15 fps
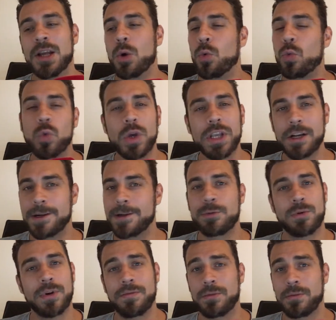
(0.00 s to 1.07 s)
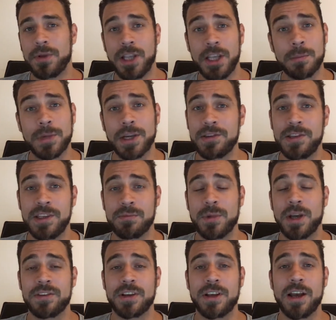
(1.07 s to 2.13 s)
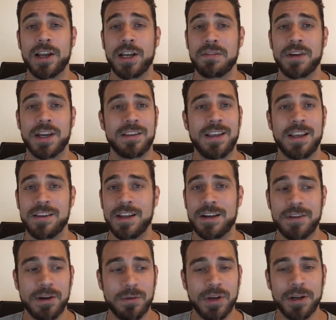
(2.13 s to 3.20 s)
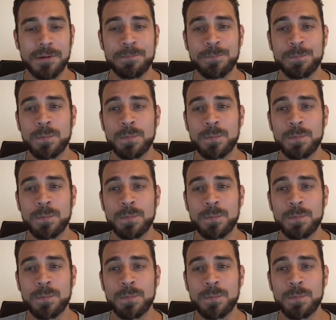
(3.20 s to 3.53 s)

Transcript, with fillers: weird refereeing by Steve Mazzagatti that ended it that way.